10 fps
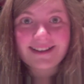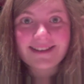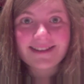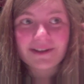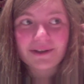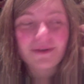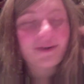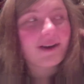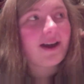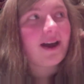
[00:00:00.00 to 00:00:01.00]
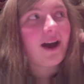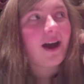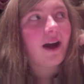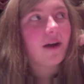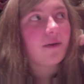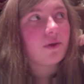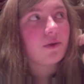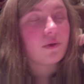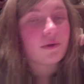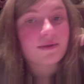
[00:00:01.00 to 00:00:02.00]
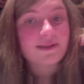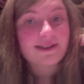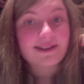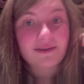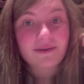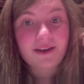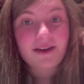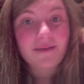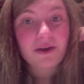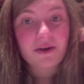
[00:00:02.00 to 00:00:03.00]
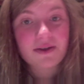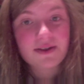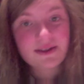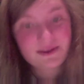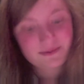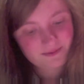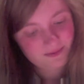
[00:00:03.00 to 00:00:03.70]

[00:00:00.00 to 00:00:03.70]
So I've thought of something because